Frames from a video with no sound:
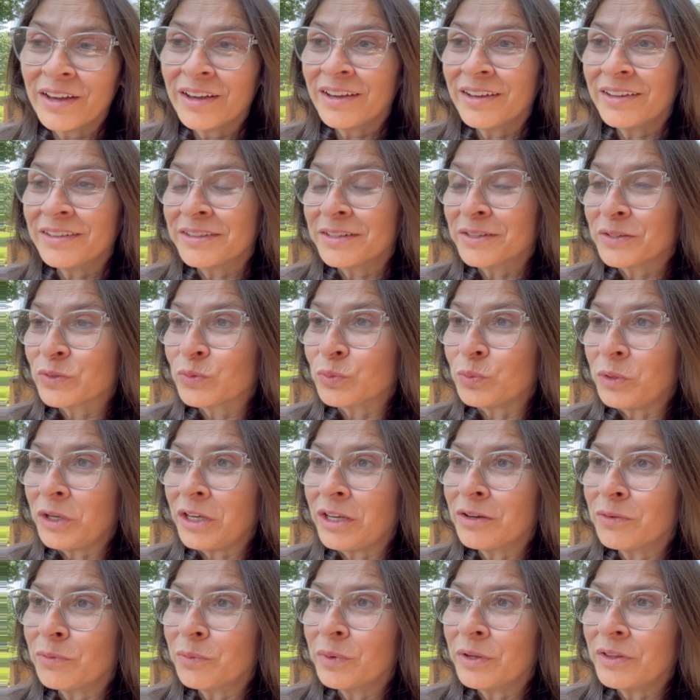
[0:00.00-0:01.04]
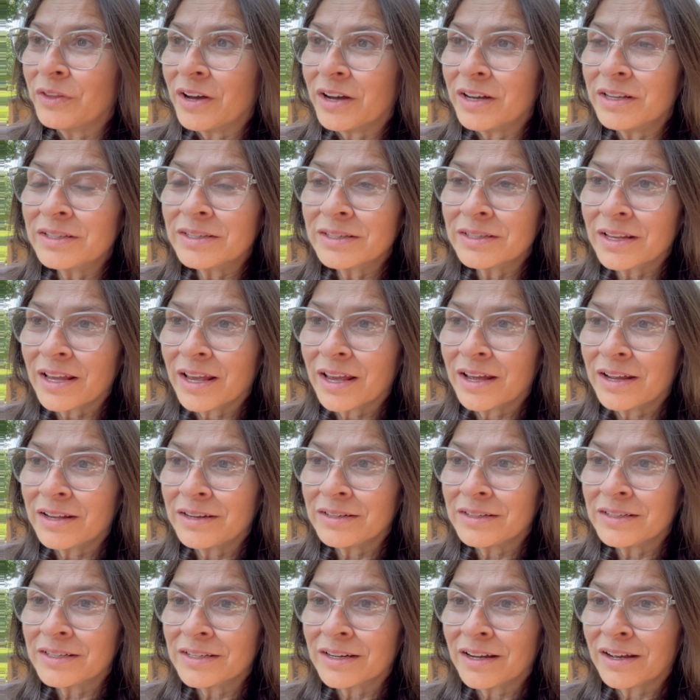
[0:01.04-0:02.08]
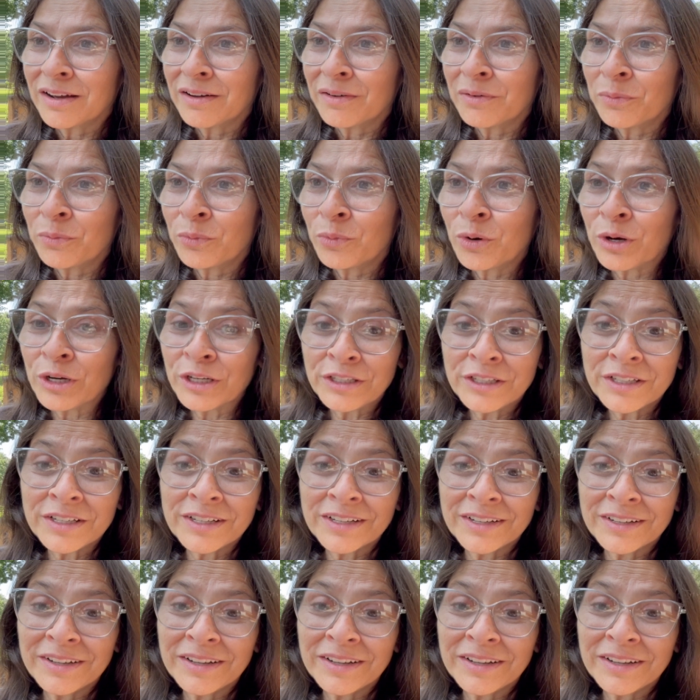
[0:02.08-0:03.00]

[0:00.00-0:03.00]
this week with us, and what